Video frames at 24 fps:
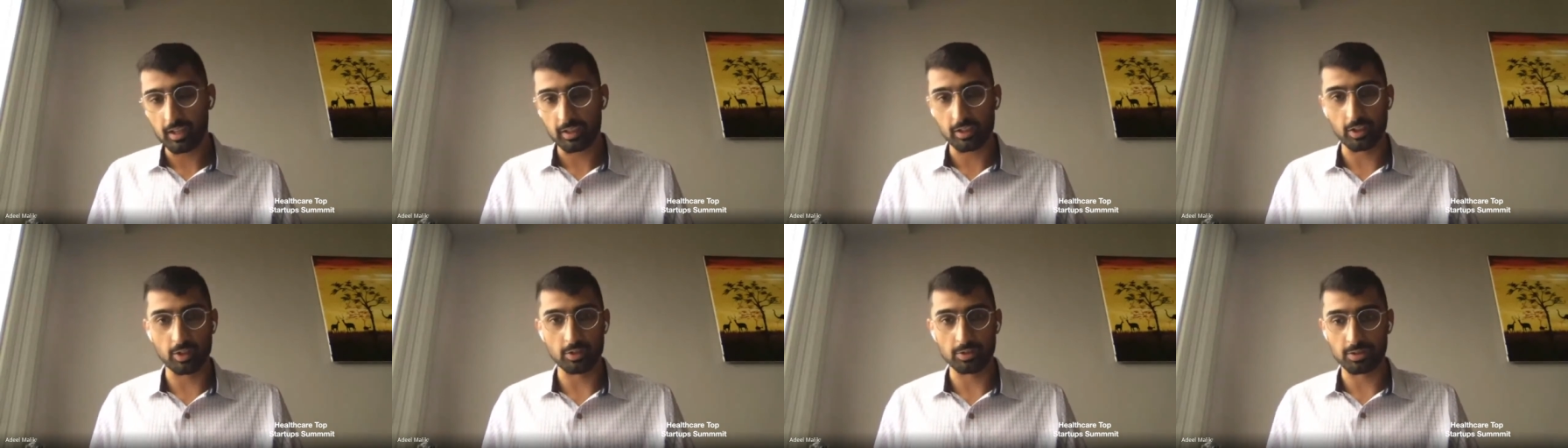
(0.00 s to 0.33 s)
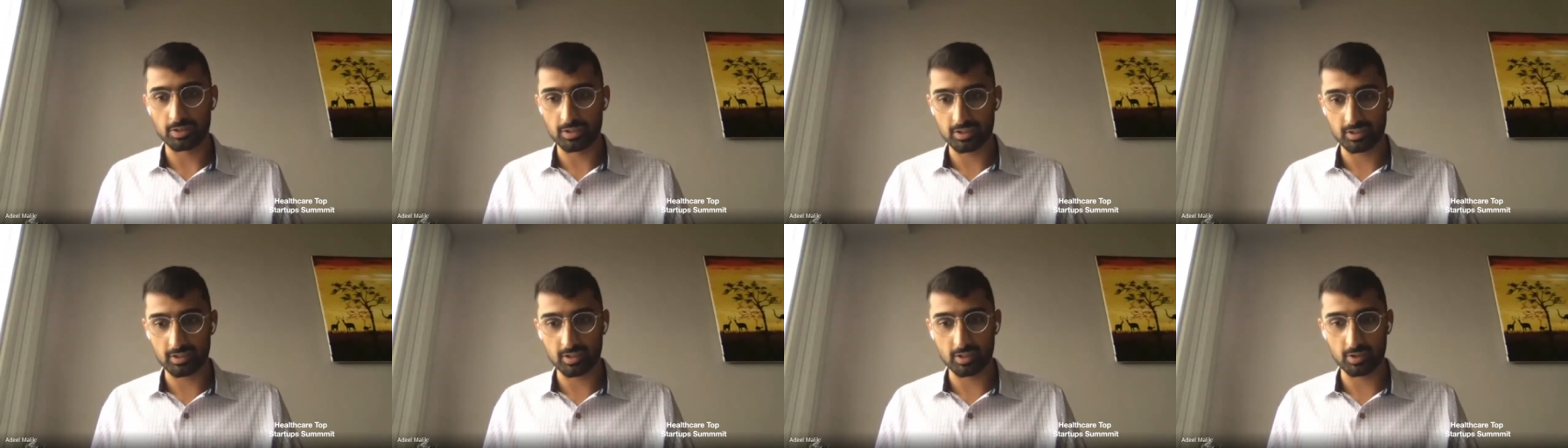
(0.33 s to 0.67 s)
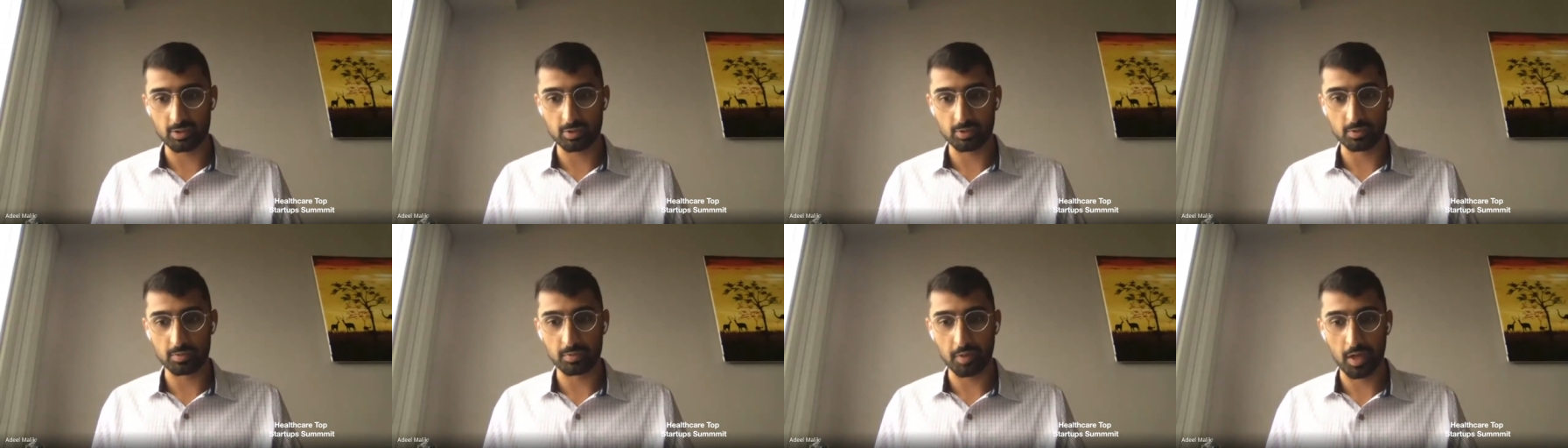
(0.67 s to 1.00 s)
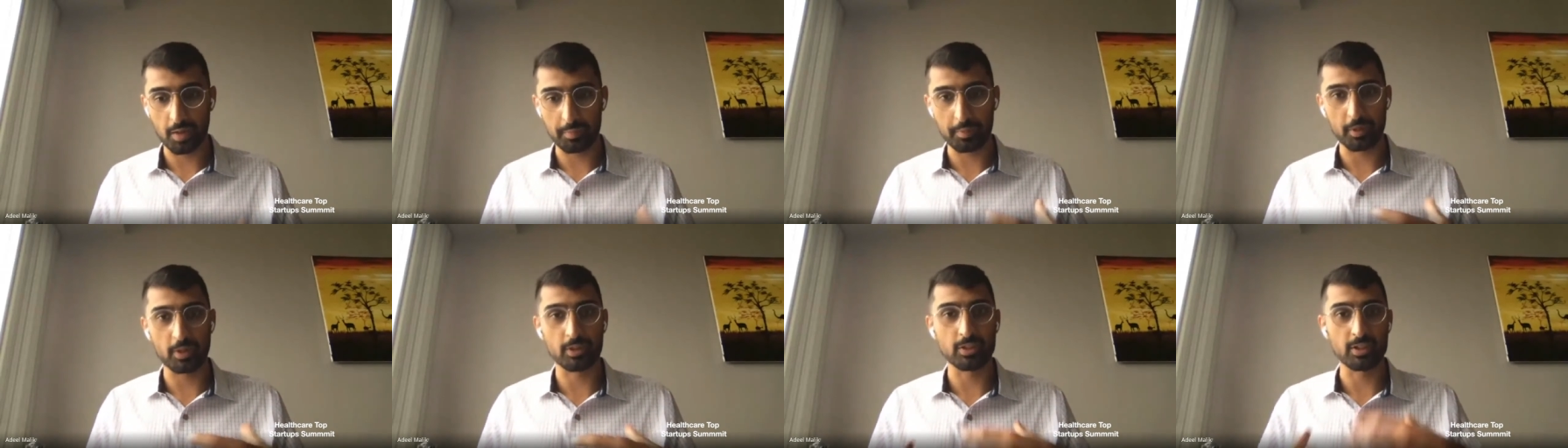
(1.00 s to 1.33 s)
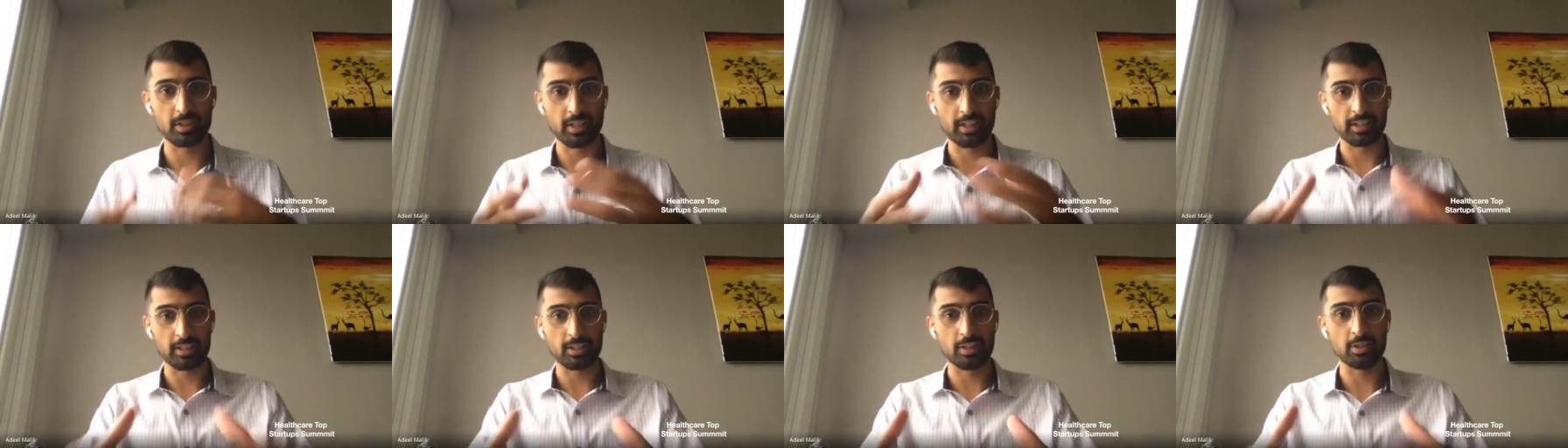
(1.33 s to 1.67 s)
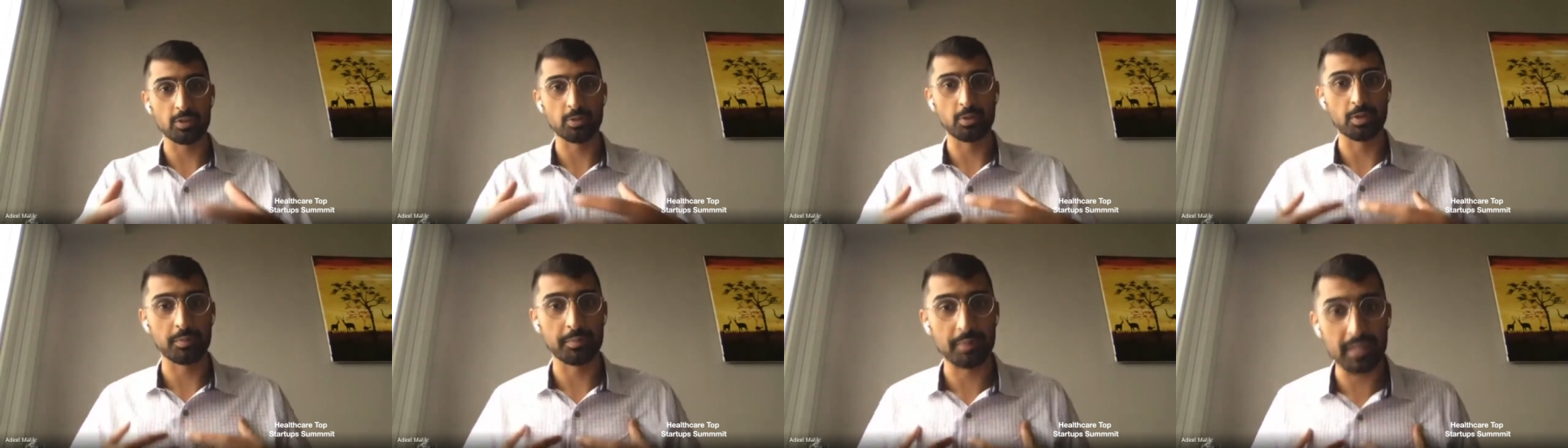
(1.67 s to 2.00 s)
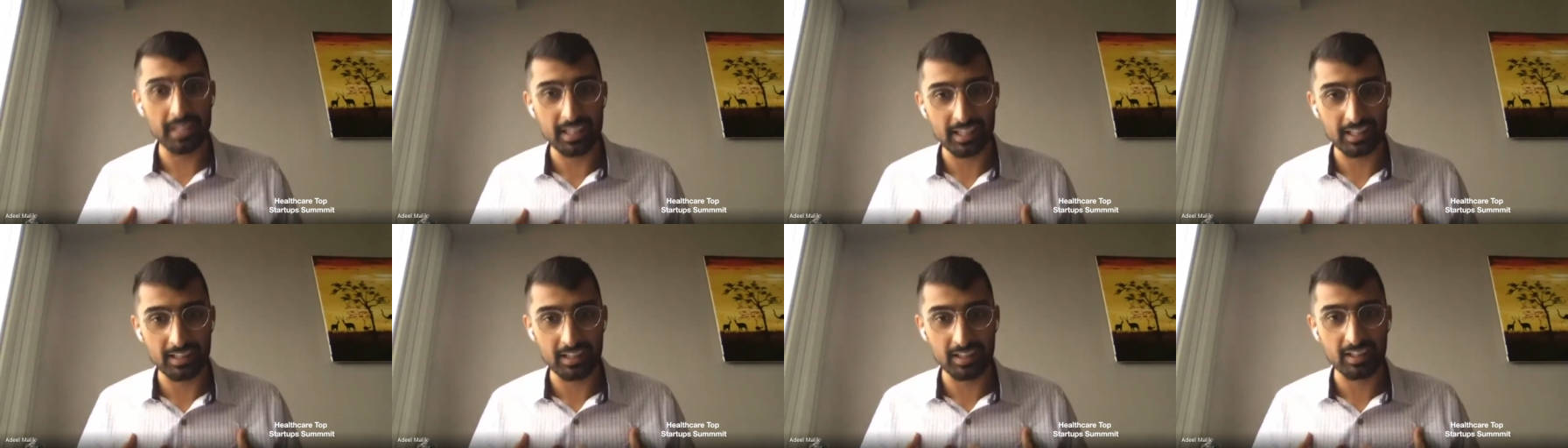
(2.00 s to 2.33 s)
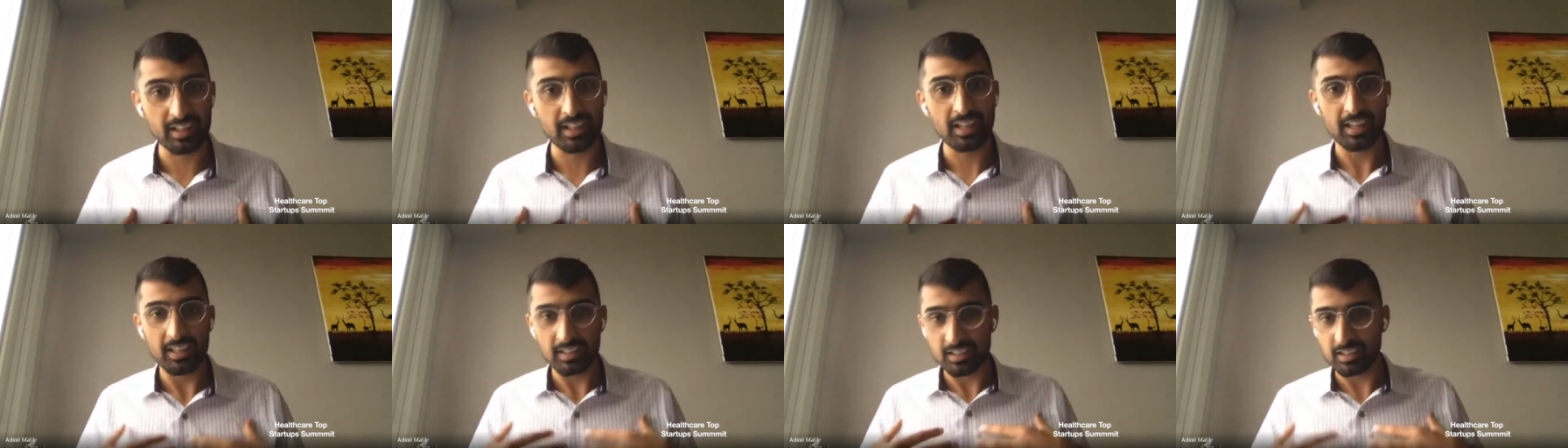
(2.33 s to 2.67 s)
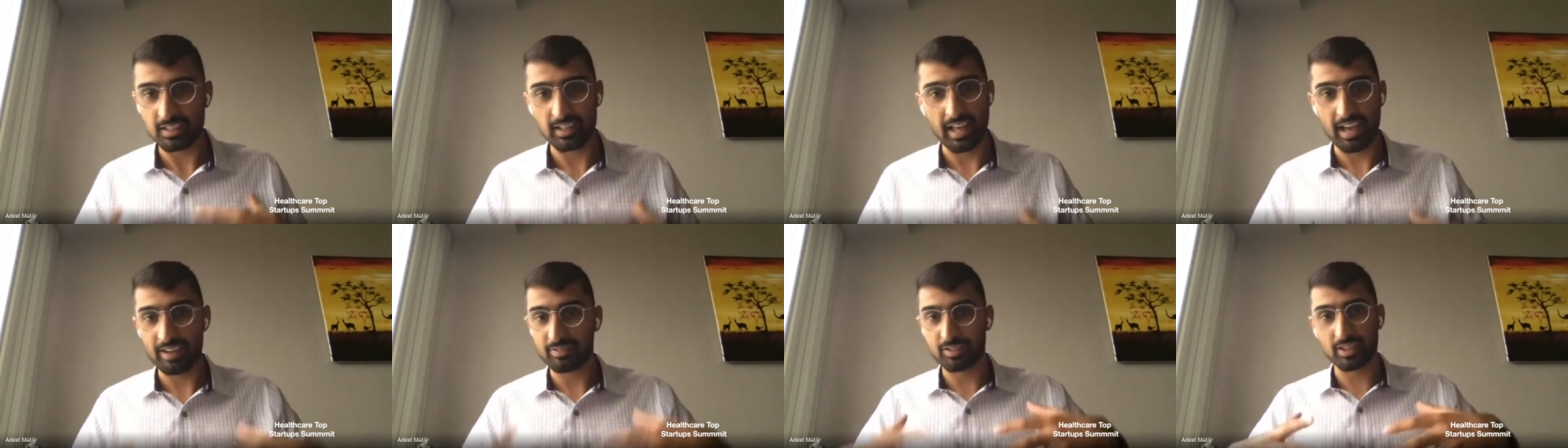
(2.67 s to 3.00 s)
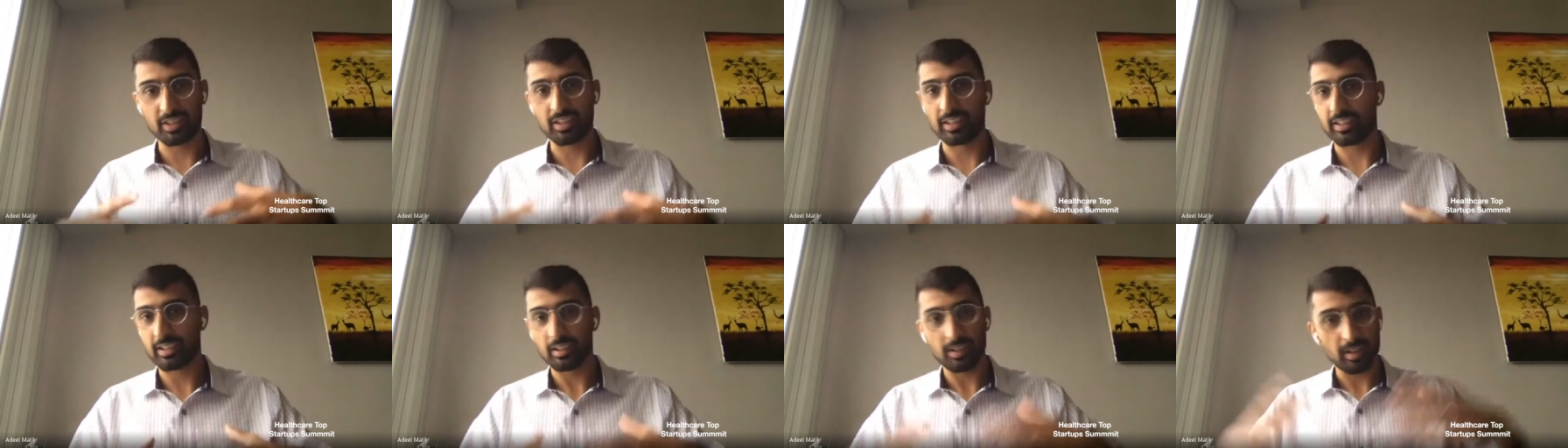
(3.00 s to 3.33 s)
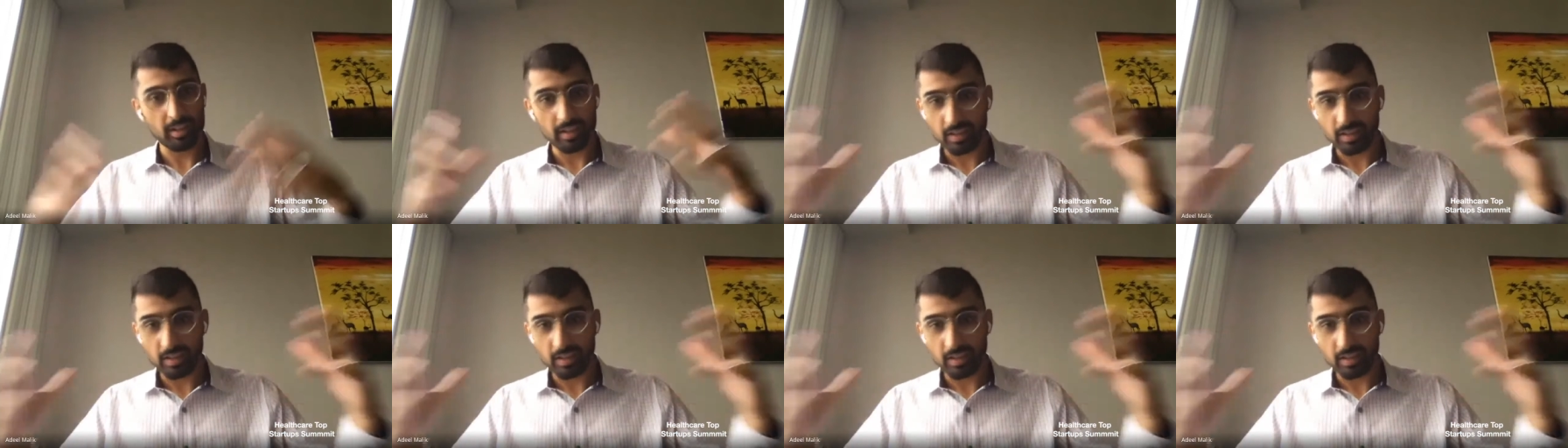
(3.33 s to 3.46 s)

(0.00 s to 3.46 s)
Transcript: goes to a person like you or me to have to like